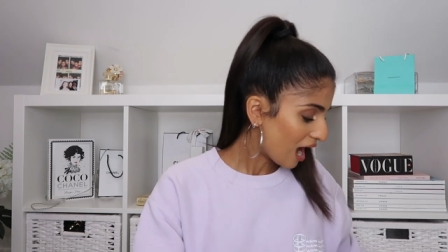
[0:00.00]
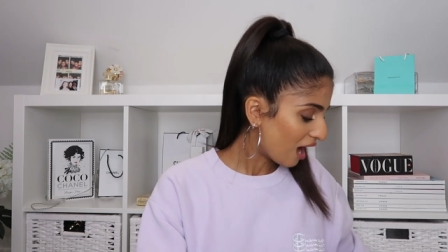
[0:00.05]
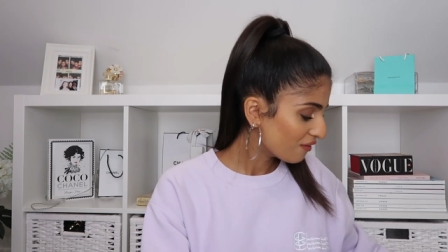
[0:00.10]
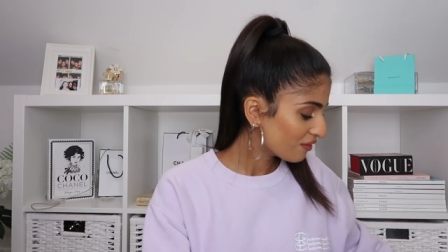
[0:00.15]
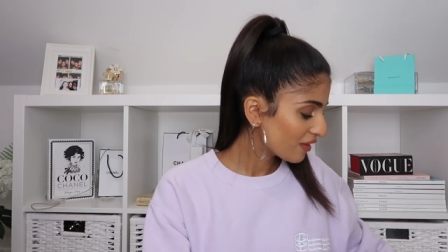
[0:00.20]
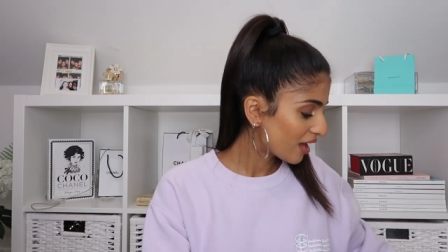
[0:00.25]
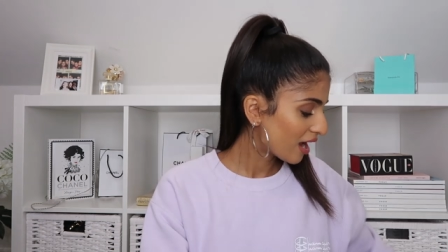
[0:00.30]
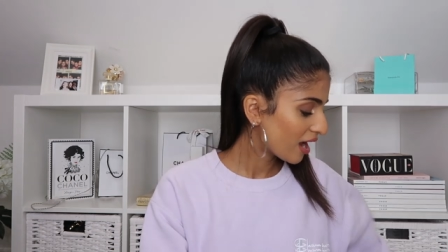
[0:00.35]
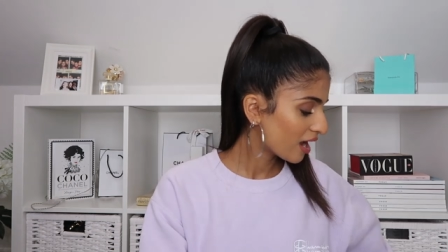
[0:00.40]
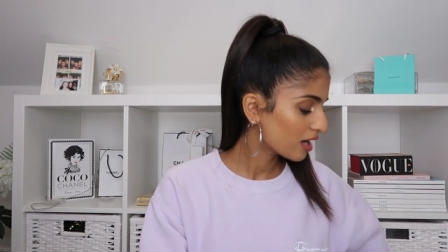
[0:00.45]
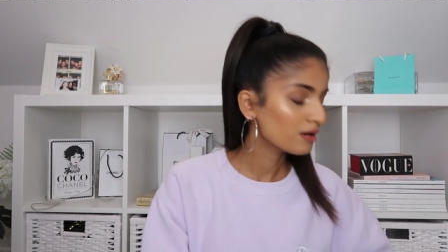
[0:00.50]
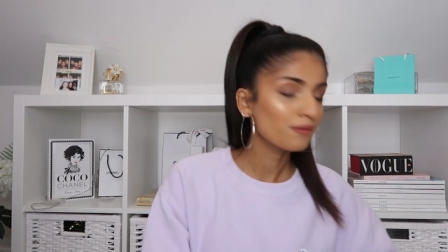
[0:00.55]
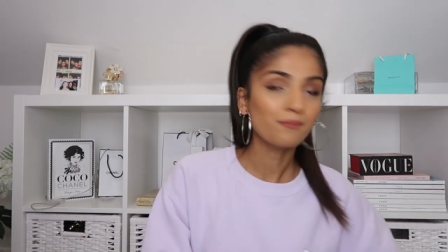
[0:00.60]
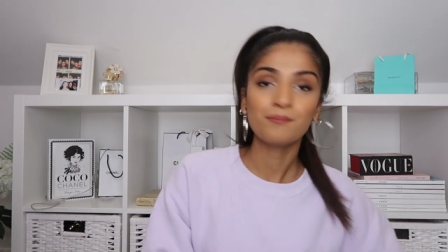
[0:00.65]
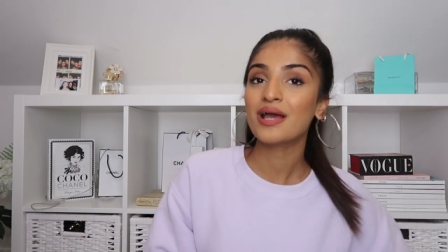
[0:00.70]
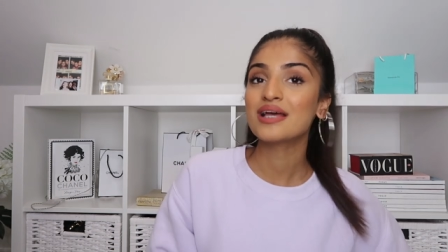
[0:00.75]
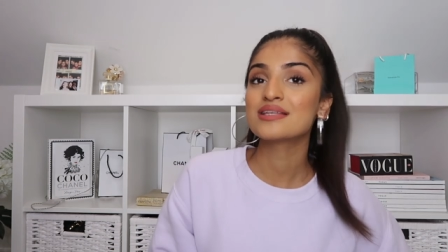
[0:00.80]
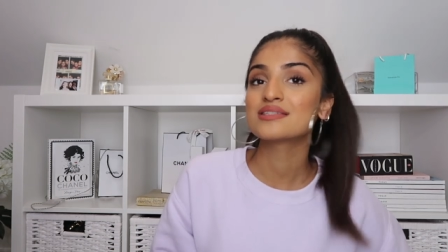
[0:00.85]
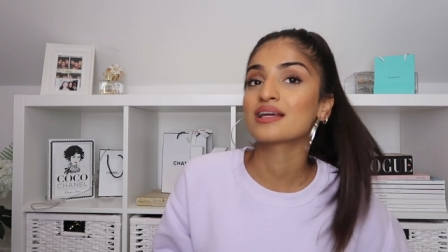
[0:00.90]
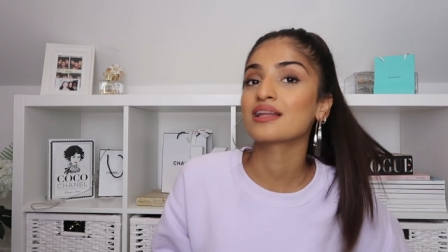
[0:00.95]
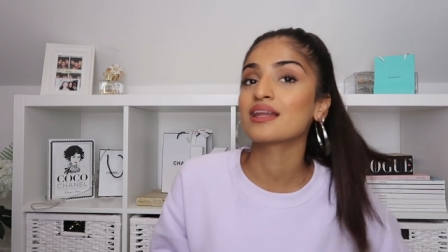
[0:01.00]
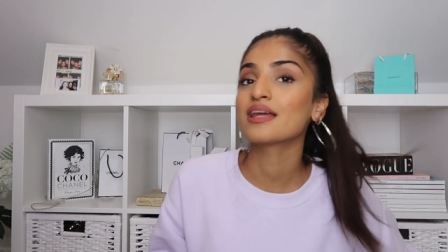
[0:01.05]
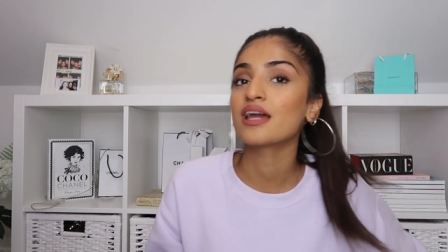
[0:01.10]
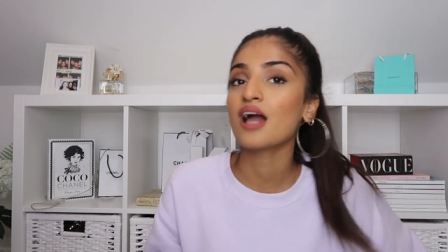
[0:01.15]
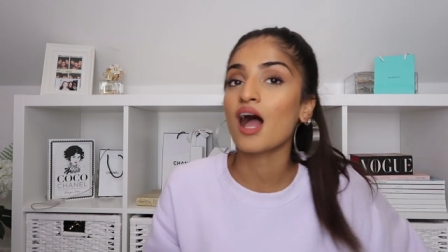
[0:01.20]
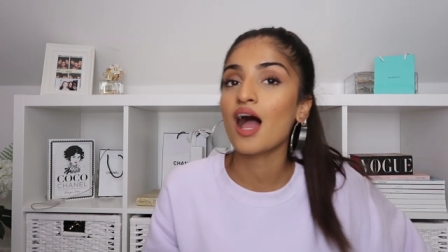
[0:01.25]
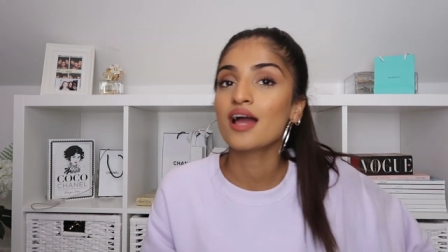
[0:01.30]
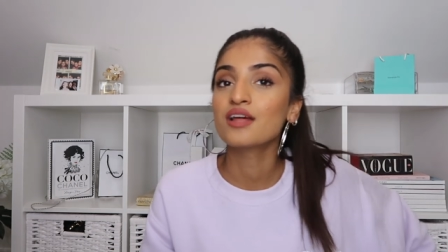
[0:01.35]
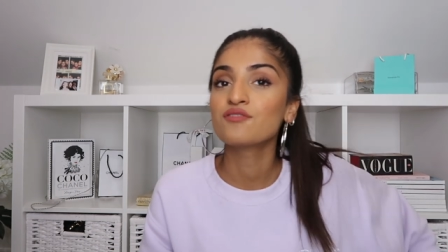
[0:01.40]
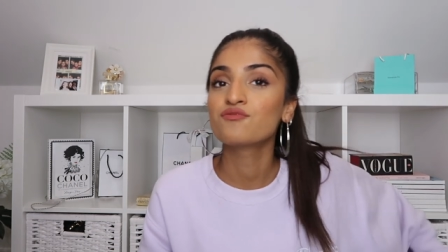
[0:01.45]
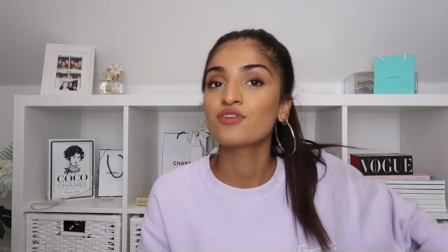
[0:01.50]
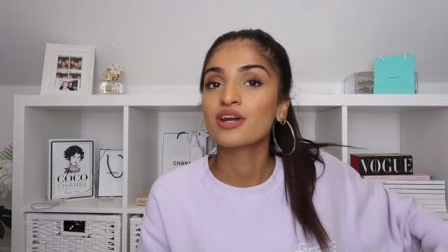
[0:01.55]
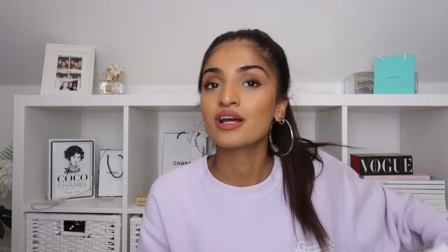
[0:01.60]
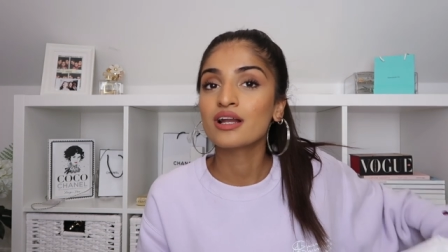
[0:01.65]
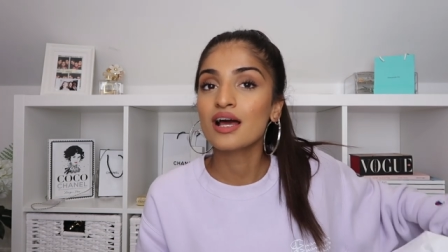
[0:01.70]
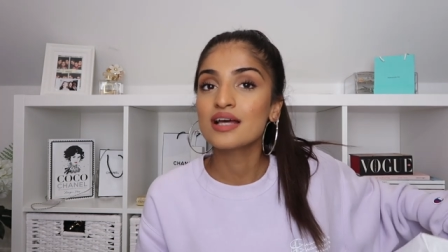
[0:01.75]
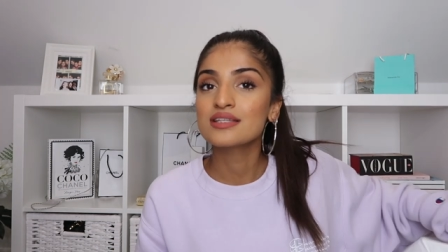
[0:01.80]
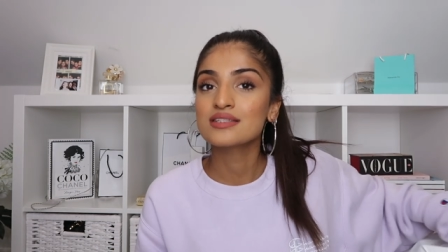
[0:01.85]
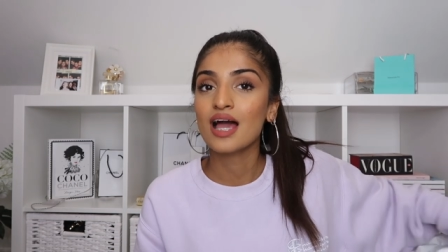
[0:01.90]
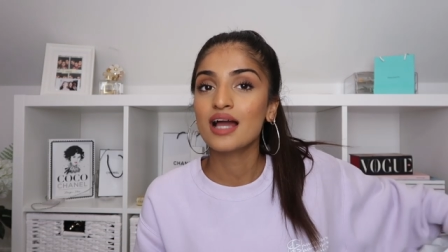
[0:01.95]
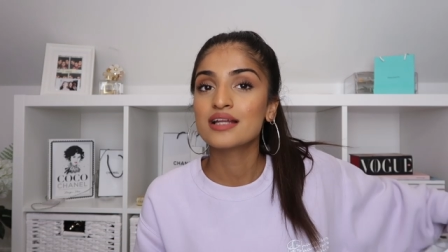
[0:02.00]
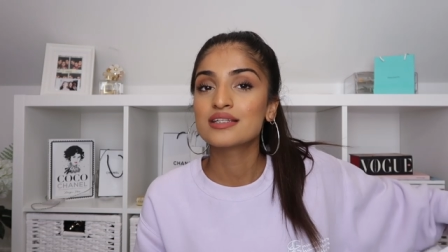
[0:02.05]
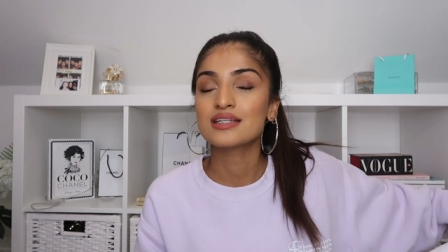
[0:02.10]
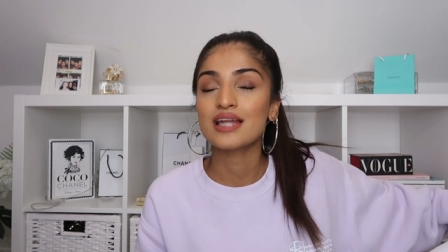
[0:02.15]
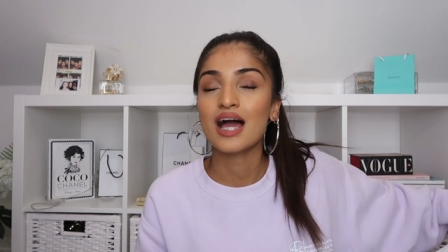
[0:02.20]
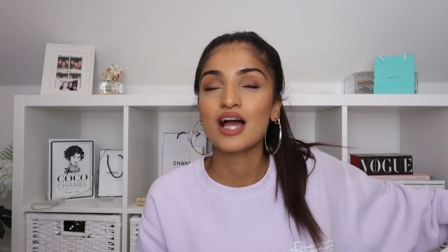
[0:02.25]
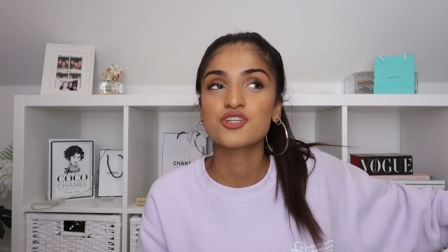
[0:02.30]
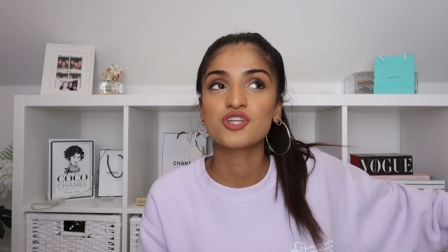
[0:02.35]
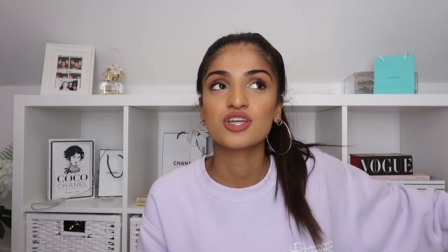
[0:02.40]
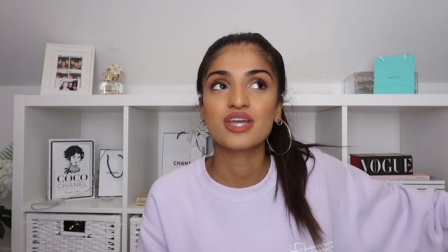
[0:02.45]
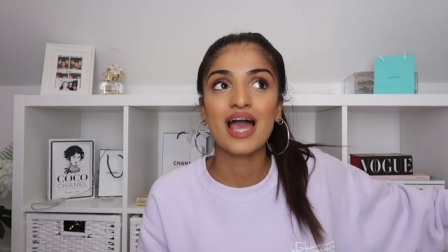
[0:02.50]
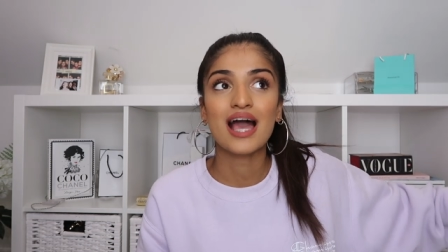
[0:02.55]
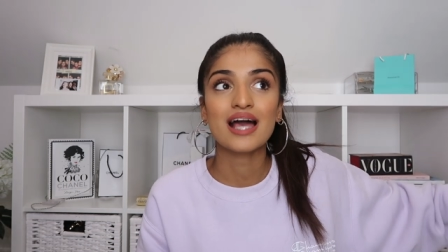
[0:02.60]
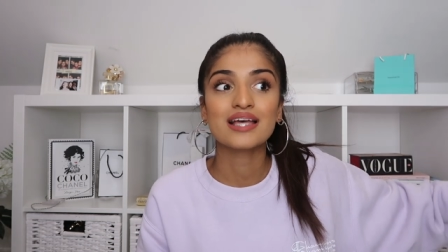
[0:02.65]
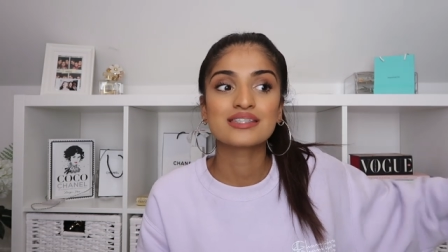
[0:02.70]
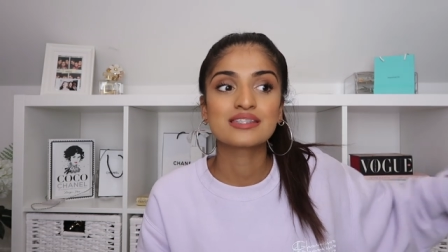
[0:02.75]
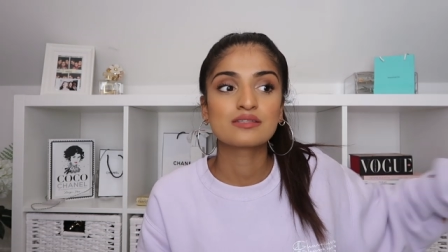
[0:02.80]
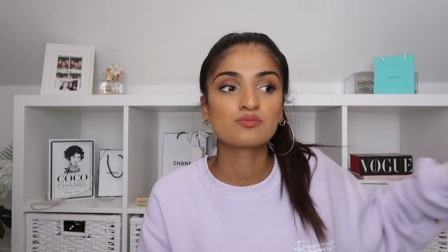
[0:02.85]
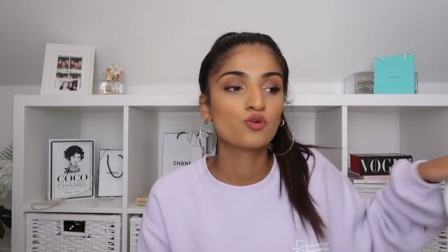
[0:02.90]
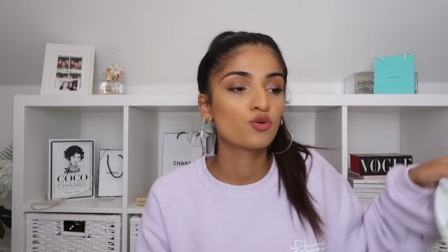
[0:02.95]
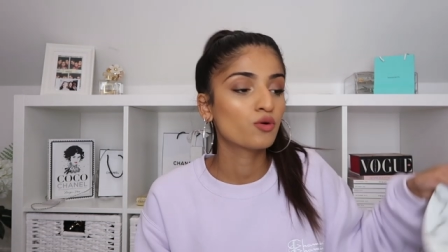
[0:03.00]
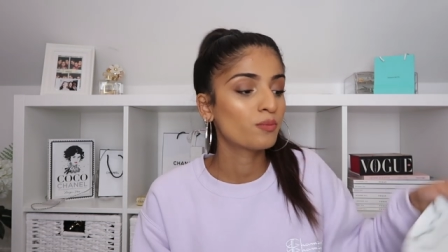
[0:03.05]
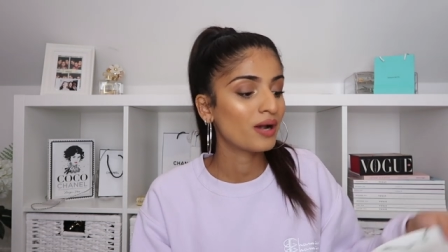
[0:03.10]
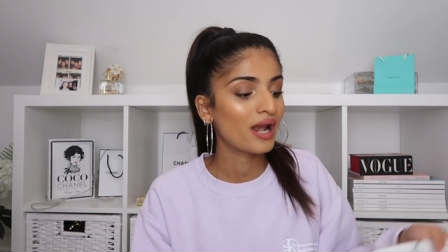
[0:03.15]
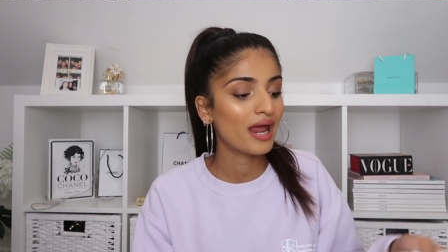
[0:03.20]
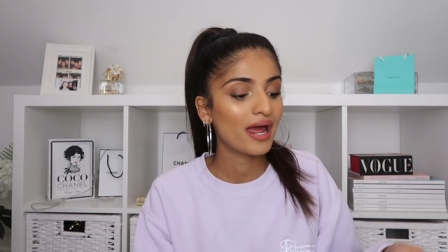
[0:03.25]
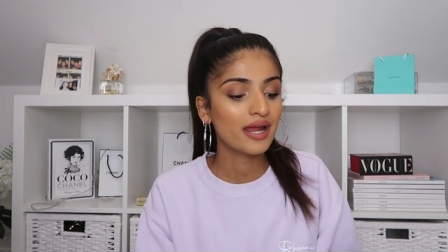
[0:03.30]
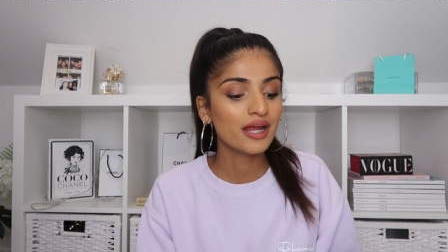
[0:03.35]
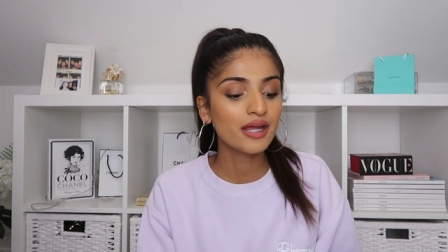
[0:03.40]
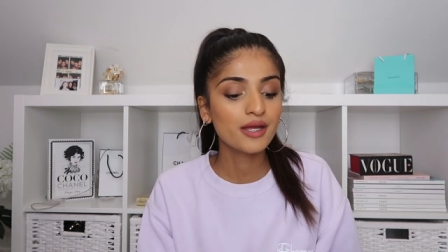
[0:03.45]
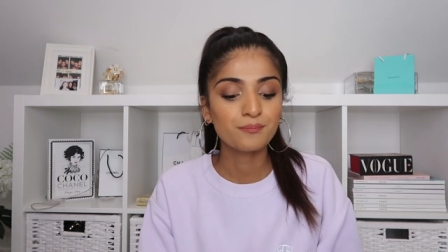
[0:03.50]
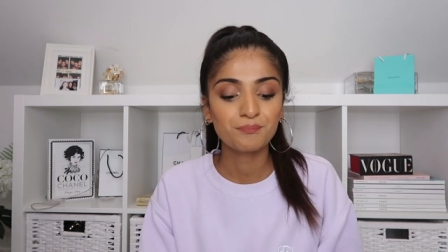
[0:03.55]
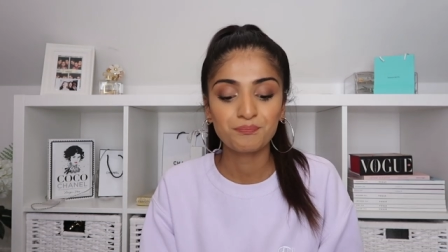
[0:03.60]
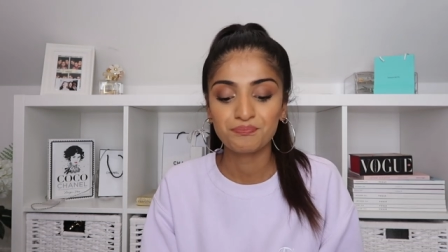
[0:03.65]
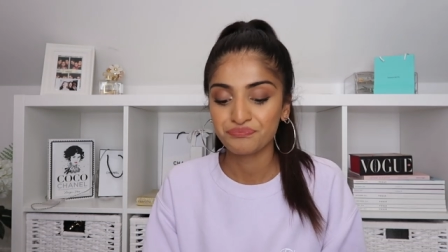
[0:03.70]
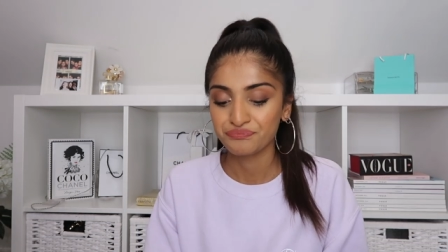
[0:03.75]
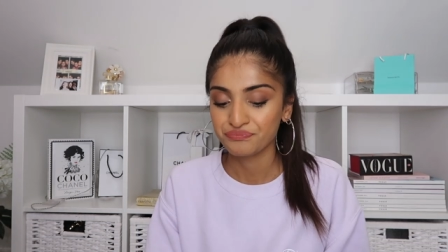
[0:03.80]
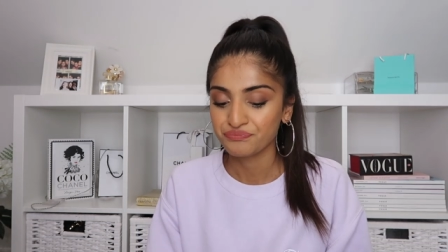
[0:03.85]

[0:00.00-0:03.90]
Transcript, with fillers: And then basically I realized that I didn't actually get a small plate,